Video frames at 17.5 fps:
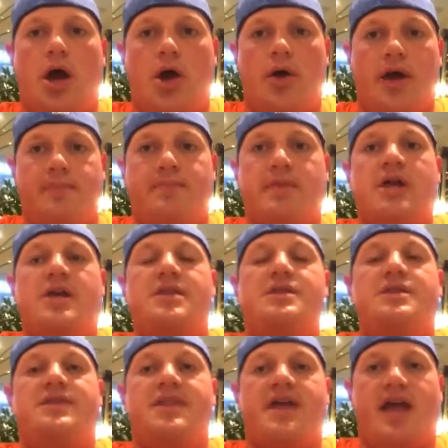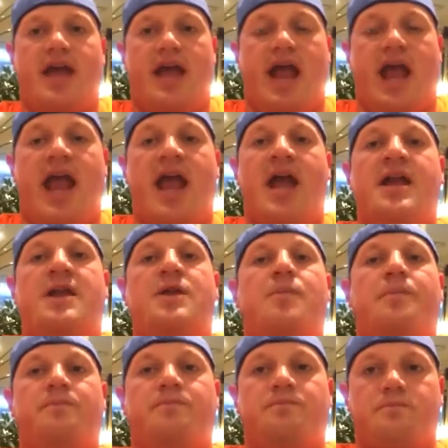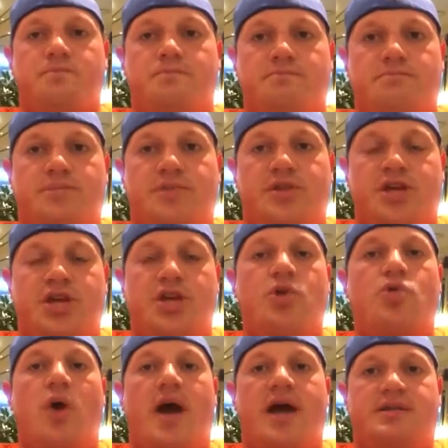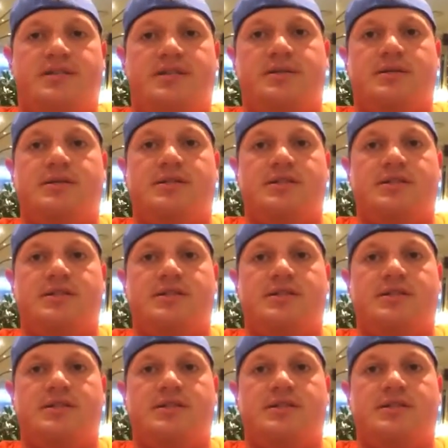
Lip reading: Okay, the U.S.